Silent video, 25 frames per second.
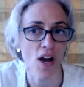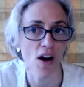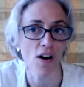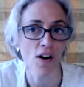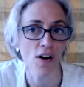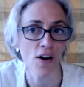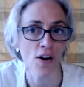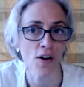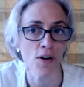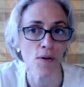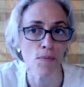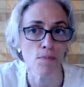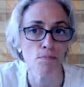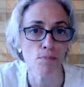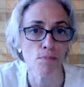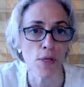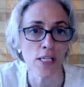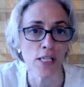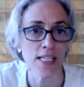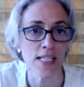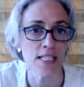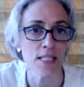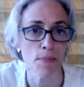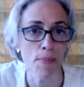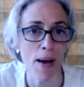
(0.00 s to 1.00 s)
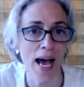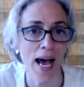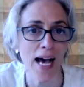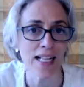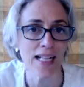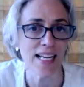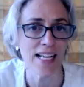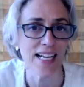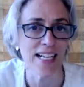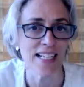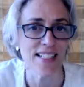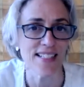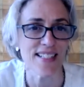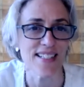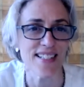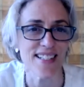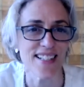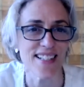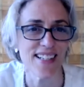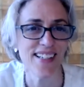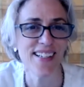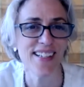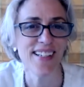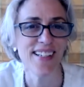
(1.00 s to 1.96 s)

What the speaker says: are municipalities.